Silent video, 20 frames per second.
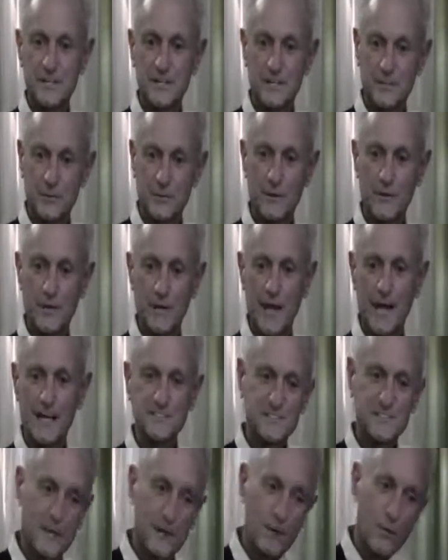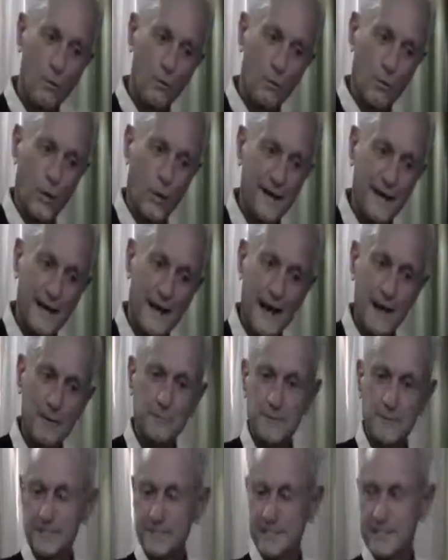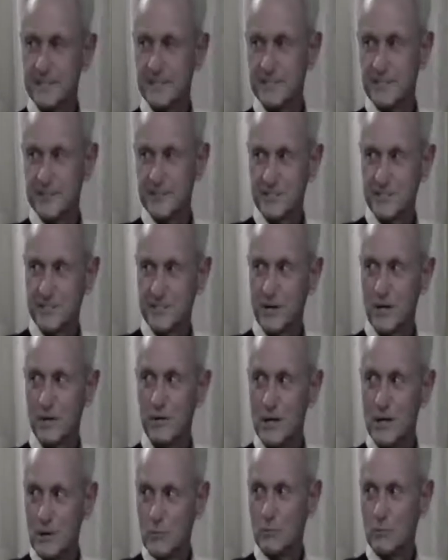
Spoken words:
to realize that what happened 10 years ago